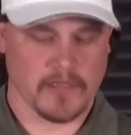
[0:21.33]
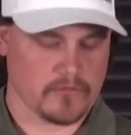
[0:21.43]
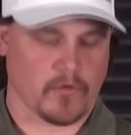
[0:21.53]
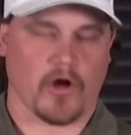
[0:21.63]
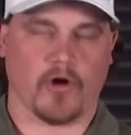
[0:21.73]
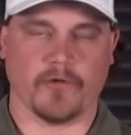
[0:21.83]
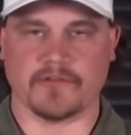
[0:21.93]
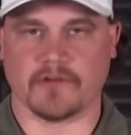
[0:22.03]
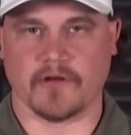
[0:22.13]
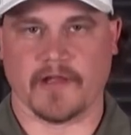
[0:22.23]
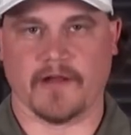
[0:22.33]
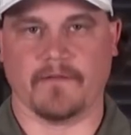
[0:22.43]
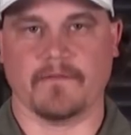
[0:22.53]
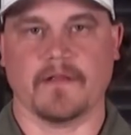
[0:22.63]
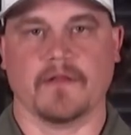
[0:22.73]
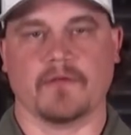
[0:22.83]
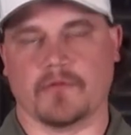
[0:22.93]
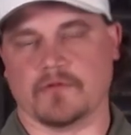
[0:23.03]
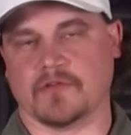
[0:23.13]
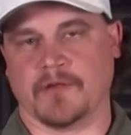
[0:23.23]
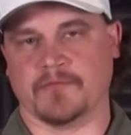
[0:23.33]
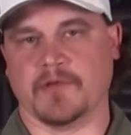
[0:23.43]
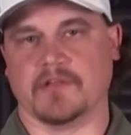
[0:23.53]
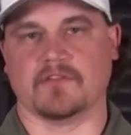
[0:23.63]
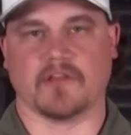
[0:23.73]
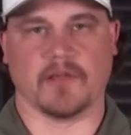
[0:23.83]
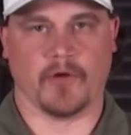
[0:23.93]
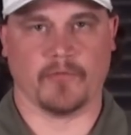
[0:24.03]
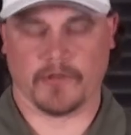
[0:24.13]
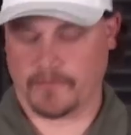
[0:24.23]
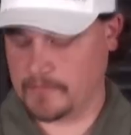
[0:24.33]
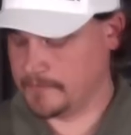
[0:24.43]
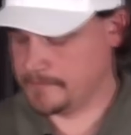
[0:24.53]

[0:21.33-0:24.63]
So always start out with your subs being the same ohm load.